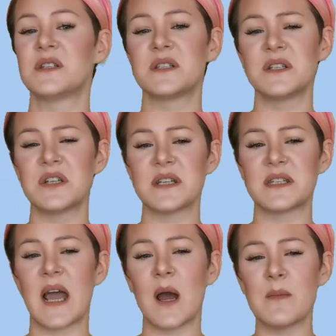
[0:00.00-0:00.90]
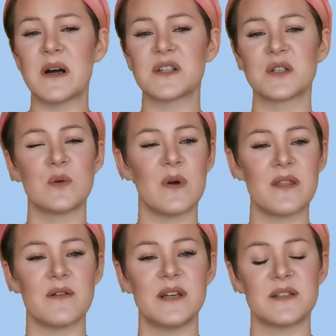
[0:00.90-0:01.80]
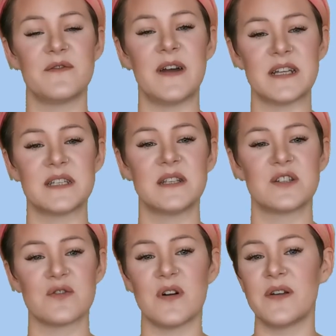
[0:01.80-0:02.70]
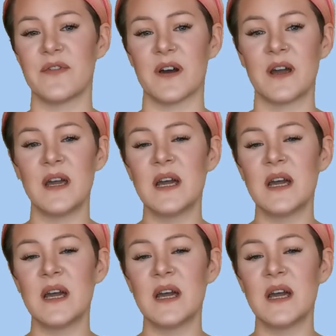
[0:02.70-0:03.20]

to suggest how much the weather is affecting the driver